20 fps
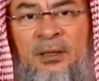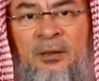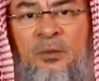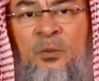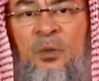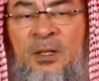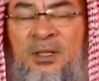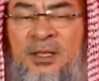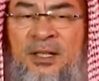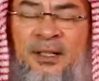
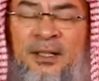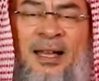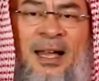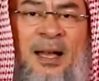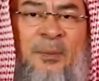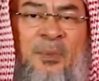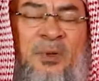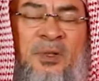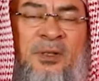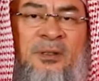Once it
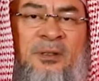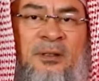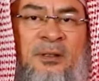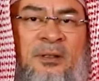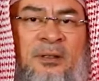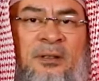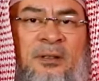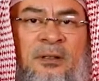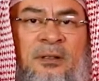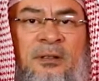happens,
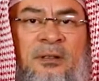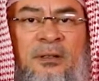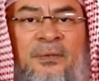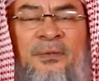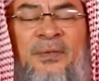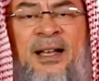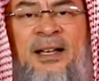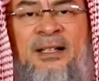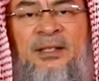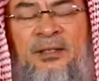the
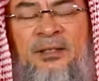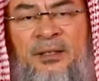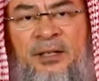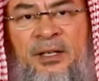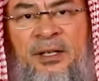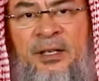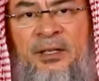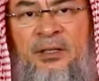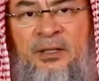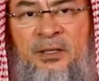fast
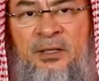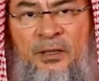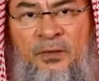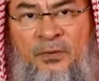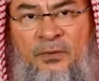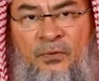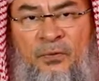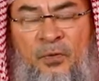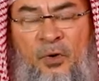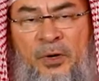is
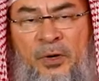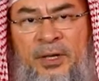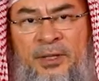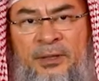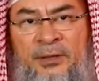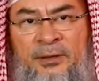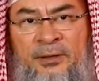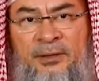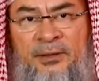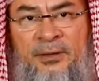
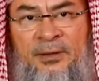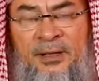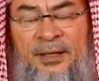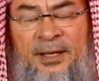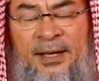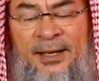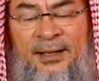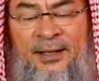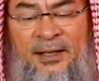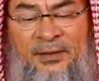void and they
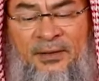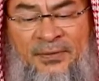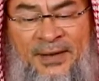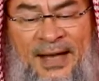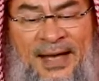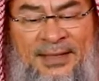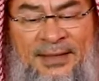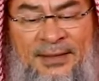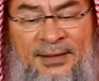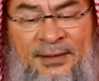cannot
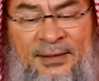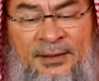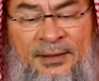fast.